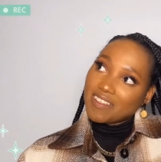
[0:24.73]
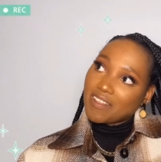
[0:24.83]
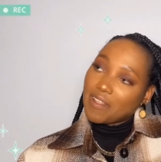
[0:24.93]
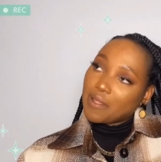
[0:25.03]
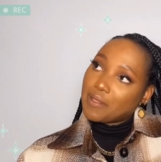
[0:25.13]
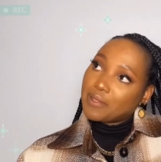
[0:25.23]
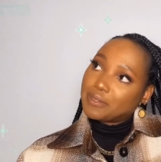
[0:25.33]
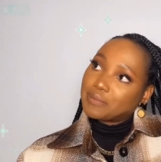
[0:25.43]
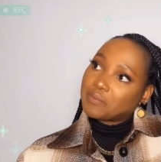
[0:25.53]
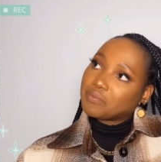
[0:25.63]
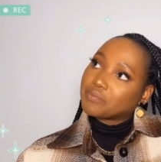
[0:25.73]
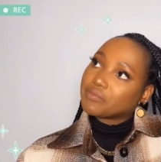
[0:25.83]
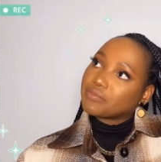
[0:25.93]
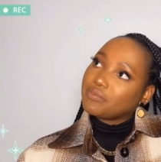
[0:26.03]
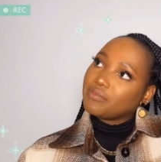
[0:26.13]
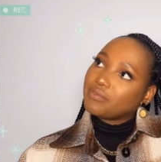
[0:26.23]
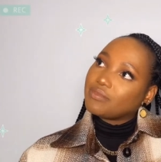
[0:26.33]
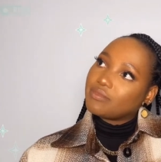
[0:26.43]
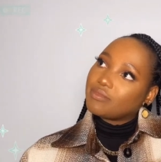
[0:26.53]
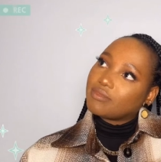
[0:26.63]
Where do you
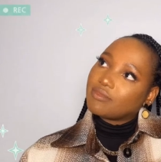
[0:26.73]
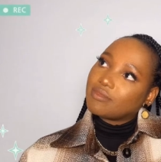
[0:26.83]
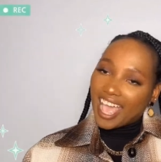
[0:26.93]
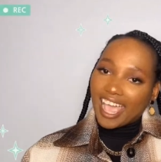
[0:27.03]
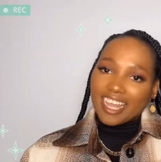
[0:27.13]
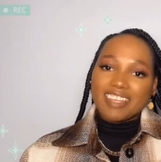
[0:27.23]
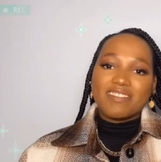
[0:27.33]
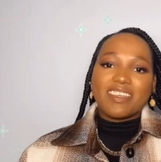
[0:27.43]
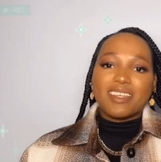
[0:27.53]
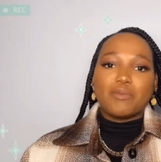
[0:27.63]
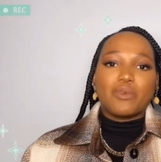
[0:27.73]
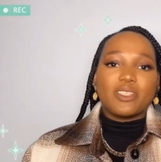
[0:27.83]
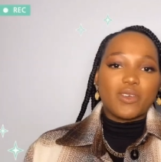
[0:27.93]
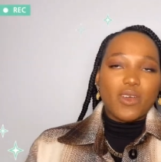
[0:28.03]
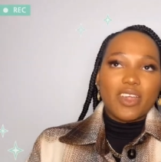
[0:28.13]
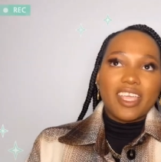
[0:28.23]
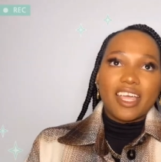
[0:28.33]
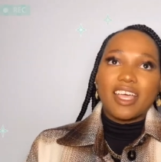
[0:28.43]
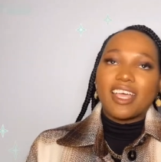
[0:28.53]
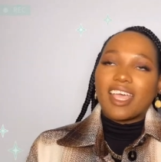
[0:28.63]
live? I live in
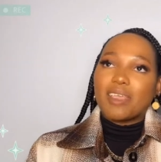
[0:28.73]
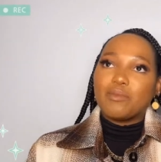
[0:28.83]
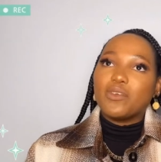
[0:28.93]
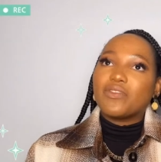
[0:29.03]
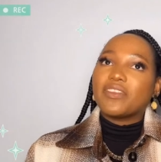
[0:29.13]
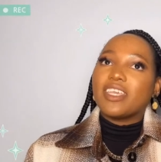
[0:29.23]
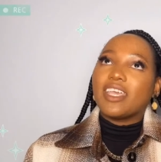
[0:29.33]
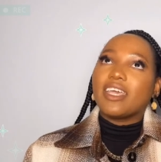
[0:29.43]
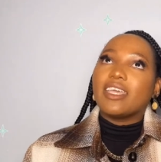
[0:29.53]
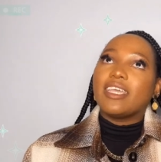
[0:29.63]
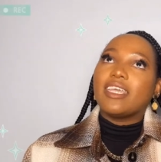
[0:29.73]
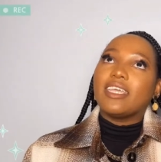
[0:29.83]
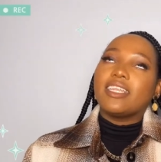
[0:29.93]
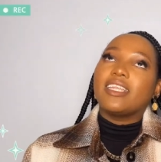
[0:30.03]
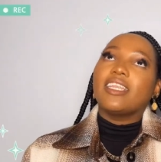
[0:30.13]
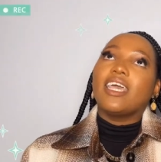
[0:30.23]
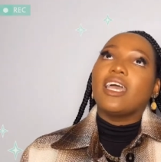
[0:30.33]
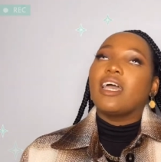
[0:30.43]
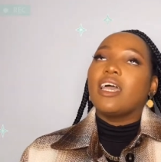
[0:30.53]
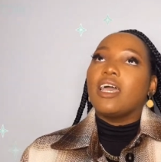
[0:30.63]
Pretoria. I moved here in
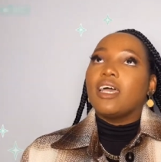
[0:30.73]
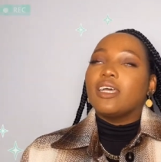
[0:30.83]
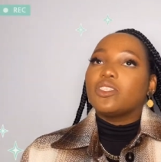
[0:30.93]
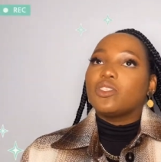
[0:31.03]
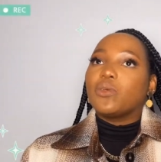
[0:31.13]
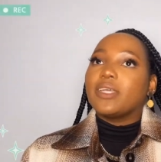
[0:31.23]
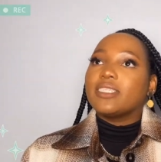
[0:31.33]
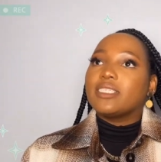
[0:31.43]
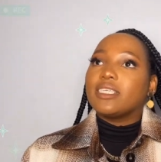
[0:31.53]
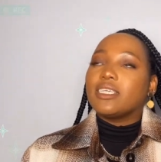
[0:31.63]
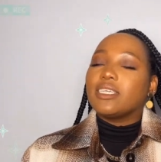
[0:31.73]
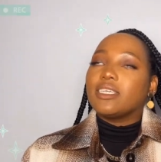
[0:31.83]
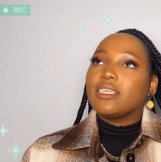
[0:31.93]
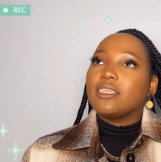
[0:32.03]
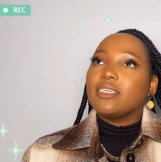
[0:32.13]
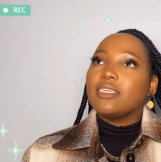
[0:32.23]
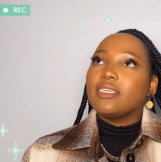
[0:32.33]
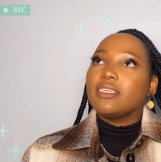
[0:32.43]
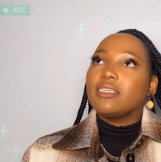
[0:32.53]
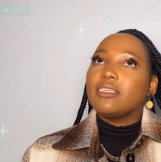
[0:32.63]

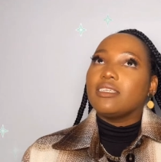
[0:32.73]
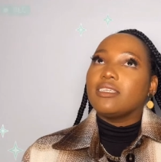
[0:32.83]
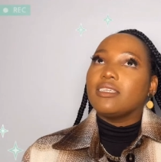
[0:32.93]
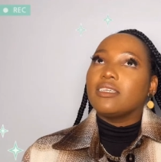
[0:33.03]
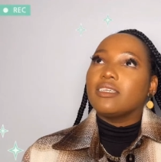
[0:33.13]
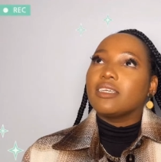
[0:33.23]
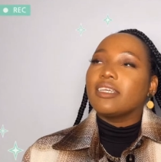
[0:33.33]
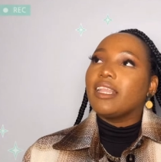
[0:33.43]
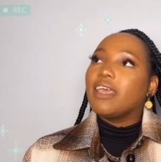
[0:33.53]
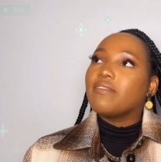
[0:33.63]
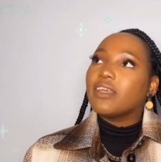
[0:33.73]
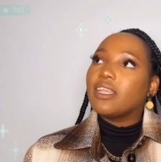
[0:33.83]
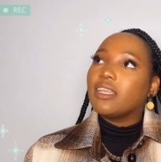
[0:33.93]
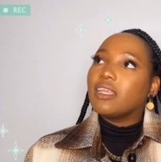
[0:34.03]
2011